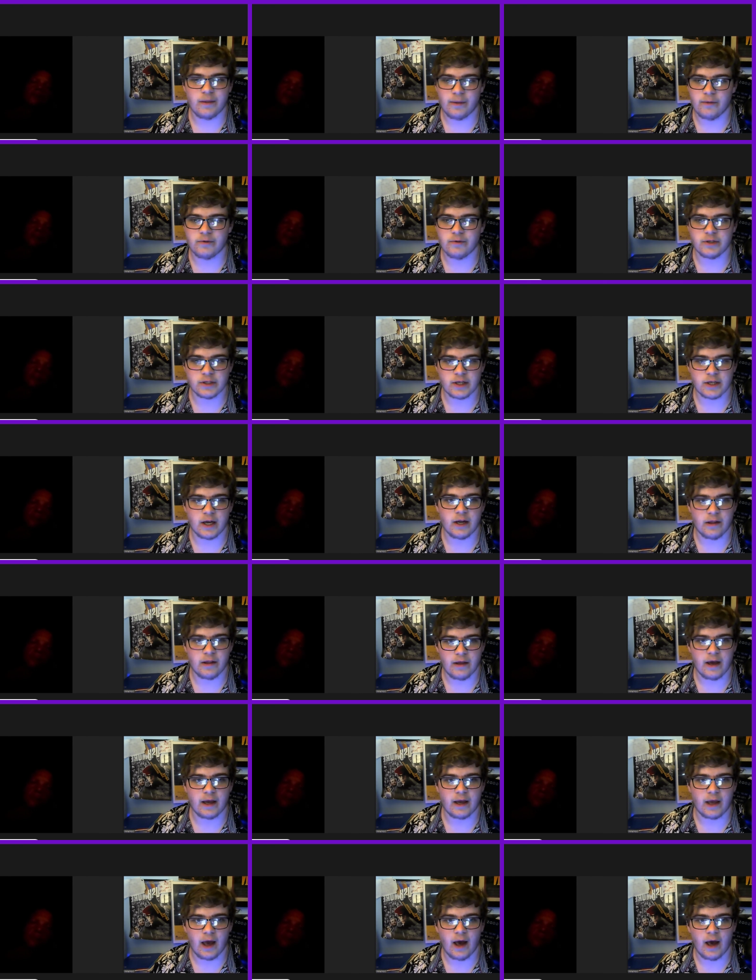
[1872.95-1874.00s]
He was just kind of
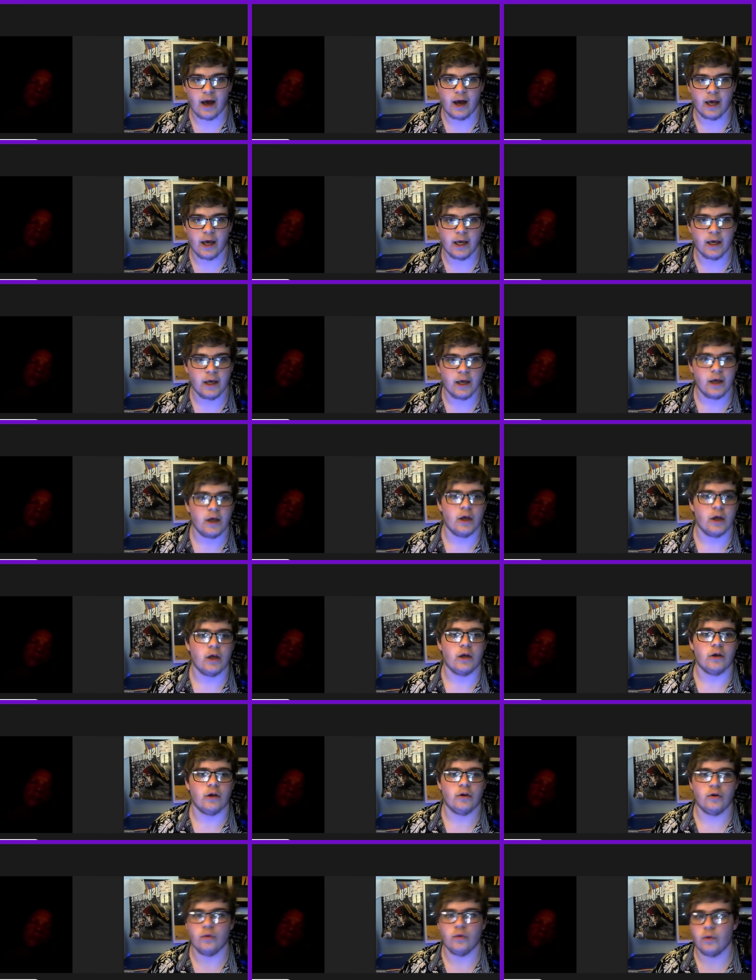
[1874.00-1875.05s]
that guy
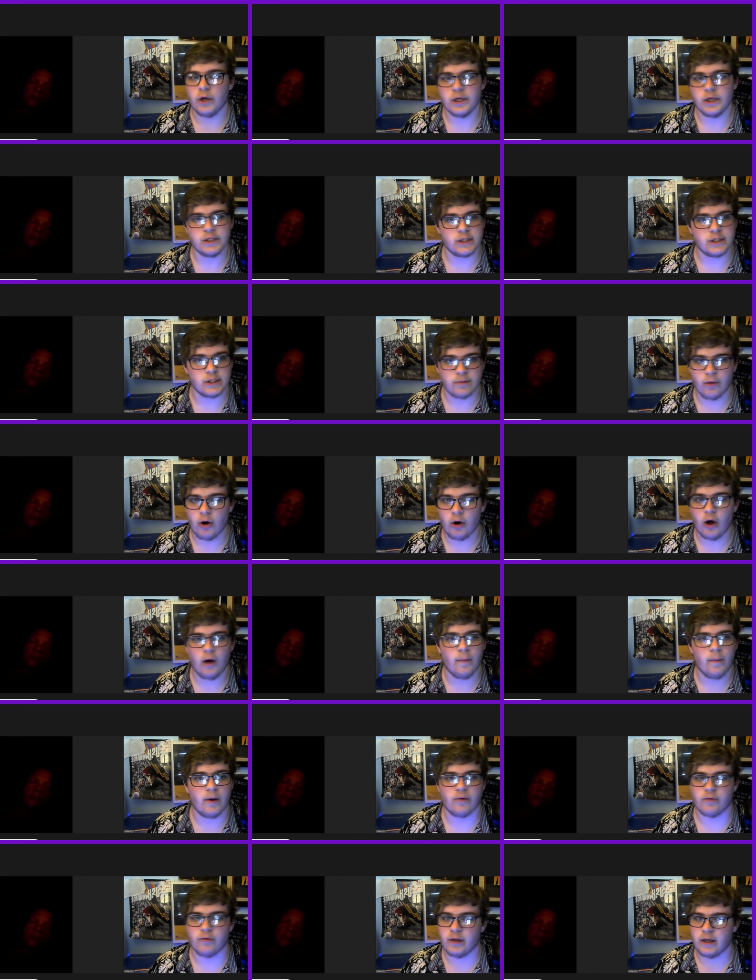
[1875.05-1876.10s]
who was small
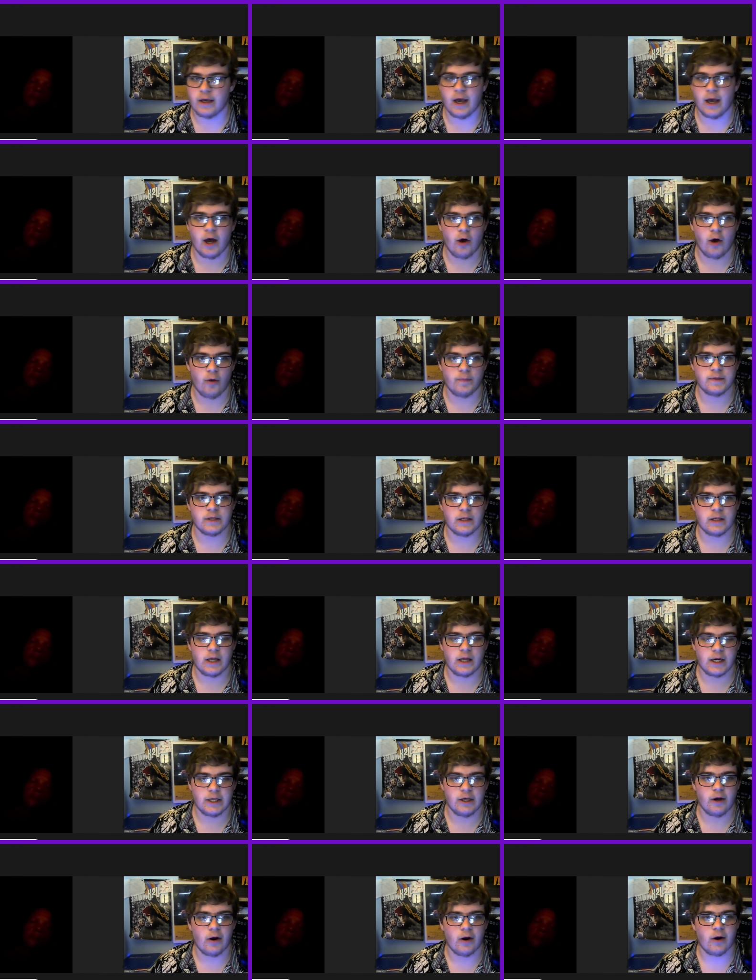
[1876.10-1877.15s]
but really helped a lot
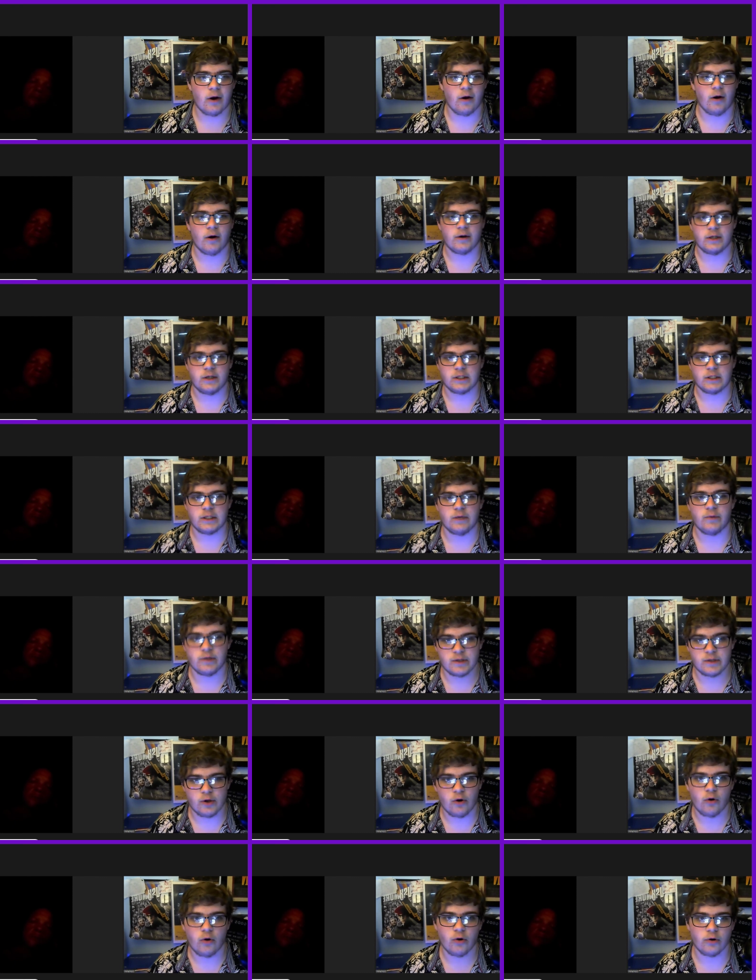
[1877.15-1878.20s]
of younger artists and was
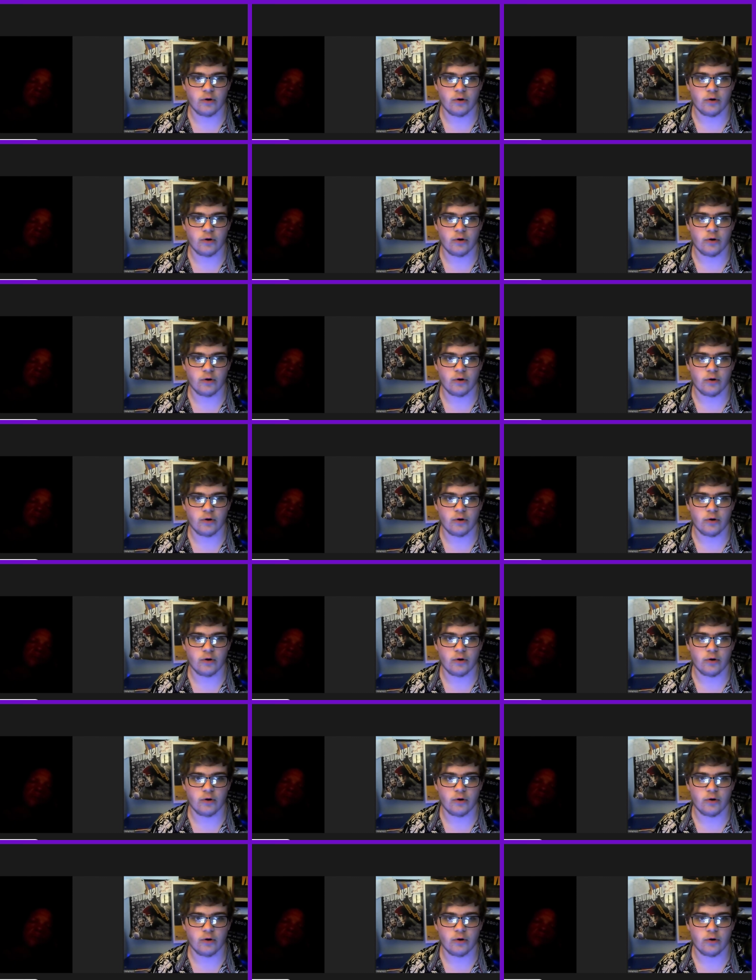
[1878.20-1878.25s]
the older